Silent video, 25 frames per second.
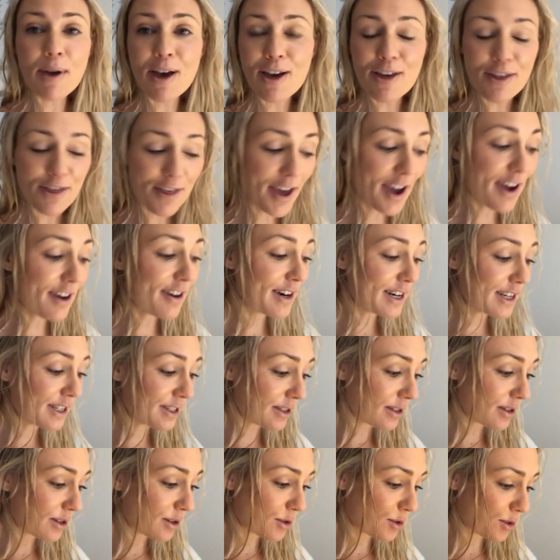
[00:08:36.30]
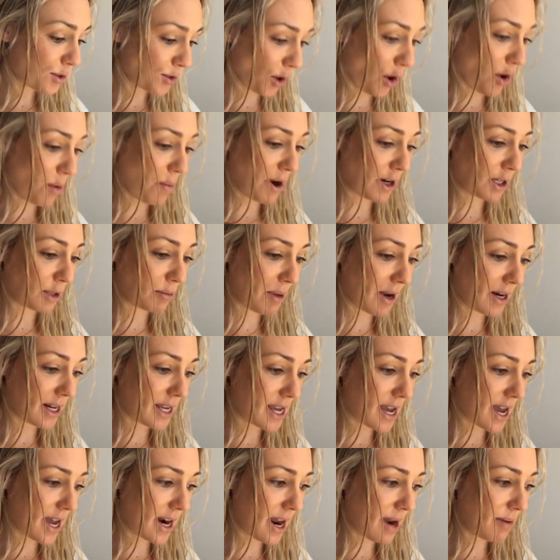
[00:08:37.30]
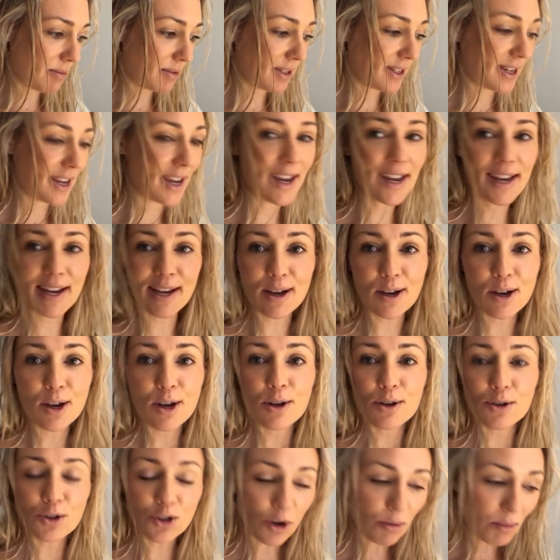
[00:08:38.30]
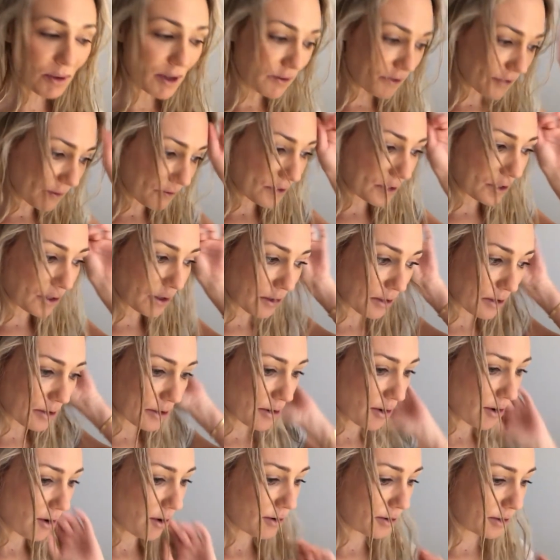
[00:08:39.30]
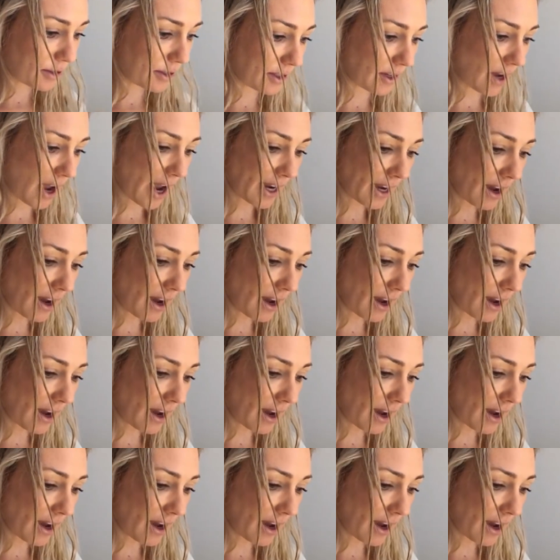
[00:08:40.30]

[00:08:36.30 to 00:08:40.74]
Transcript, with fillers: There is so much money, and I'm seeing so many $50 notes. I